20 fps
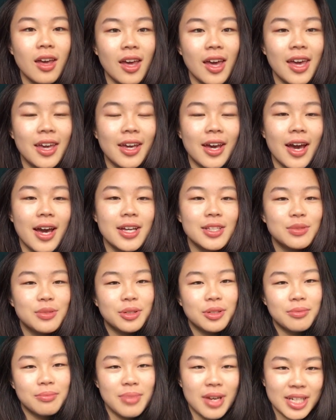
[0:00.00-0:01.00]
Hey guys,
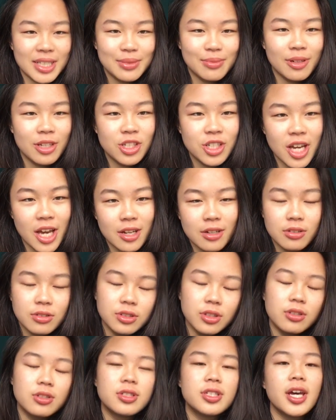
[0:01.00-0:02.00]
welcome back to my channel.
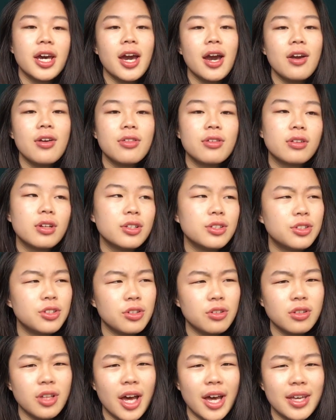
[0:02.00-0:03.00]
So today I thought I'd
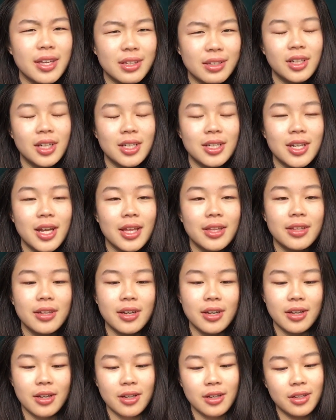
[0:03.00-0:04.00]
do like
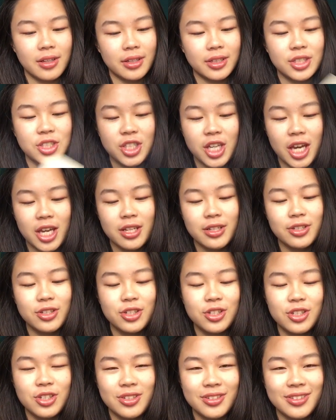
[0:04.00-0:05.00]
another
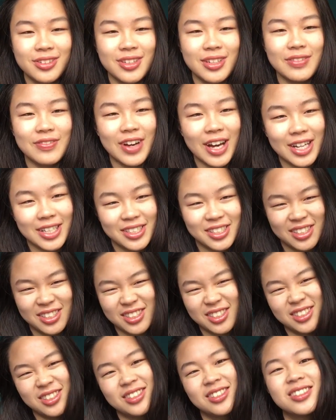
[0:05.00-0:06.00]
exchange
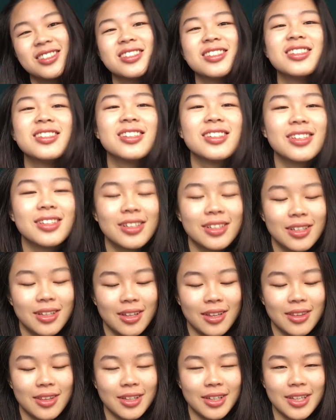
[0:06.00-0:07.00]
advice
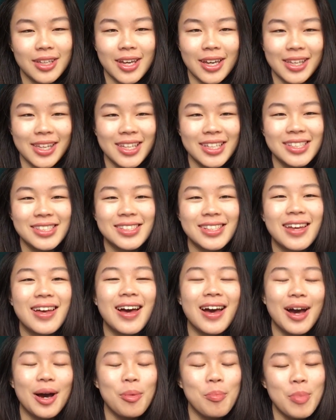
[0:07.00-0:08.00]
thingy, I guess.
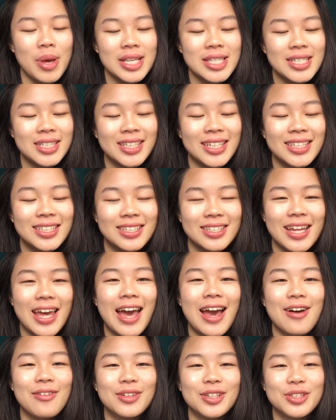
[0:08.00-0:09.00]
Basically
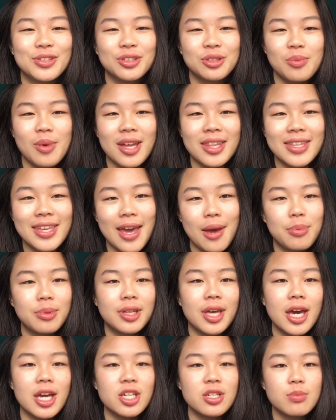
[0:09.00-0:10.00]
today I want to talk about the
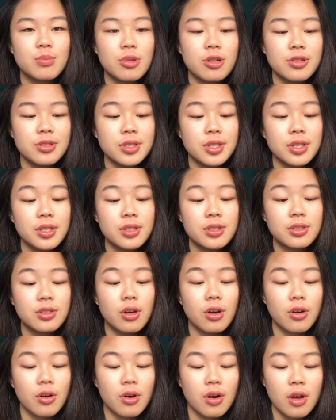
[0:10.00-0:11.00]
application process.
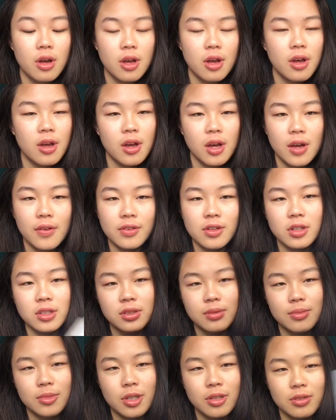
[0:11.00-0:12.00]
So I've got
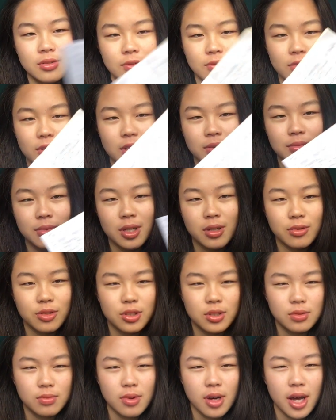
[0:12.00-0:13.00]
some notes in front of me,
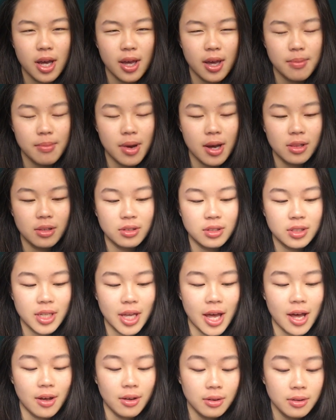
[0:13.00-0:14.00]
which is why I might look
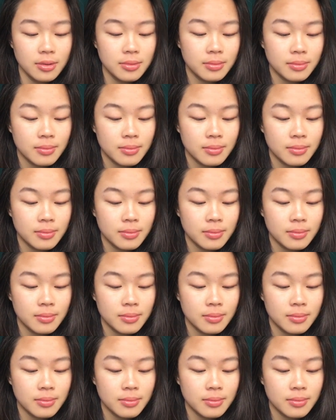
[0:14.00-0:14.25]
down.